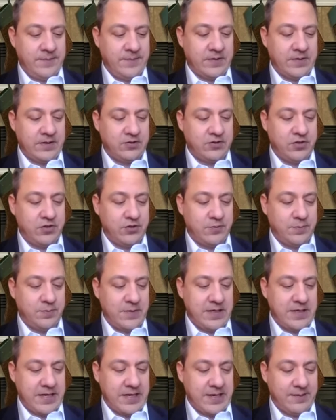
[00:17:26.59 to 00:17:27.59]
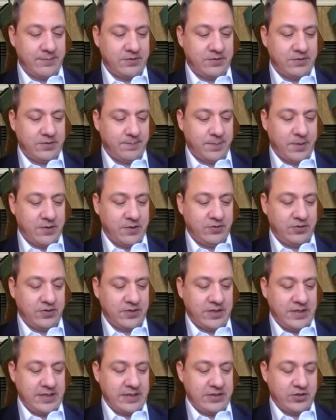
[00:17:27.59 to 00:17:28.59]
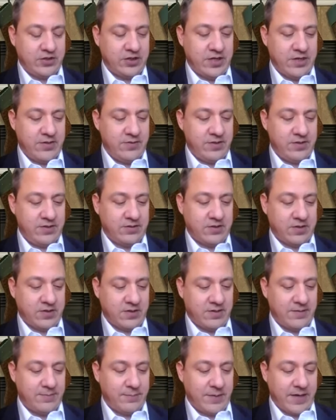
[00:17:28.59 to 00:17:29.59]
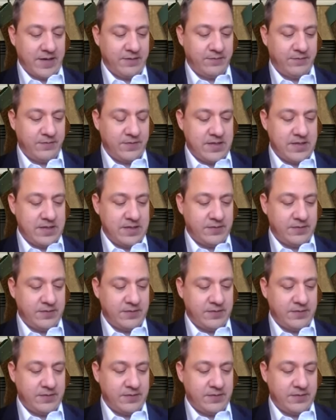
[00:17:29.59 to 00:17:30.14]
to post and share this on my feed.